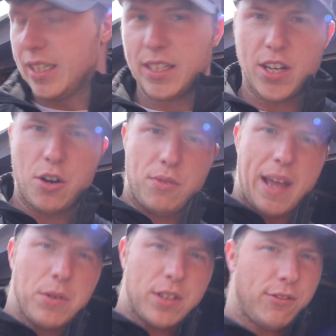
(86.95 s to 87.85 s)
So
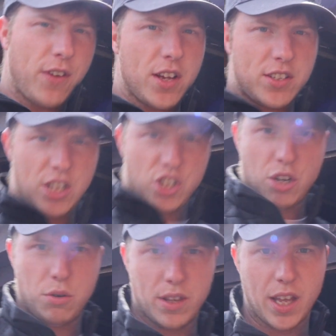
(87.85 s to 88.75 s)
that was the first
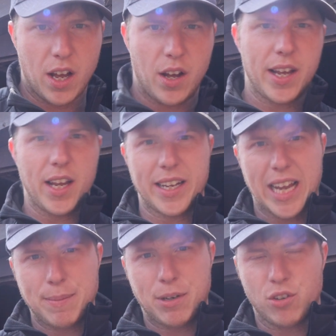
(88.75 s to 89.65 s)
issue that I
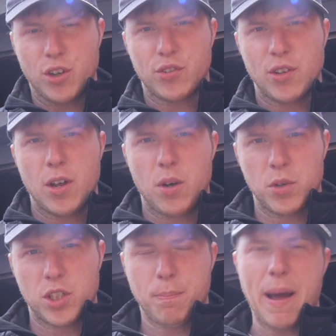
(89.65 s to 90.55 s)
came across,
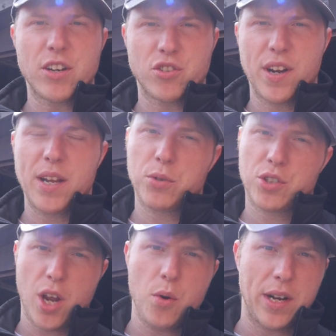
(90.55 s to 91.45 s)
was the battery was
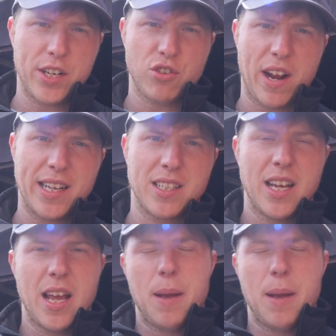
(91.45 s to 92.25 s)
totally drained.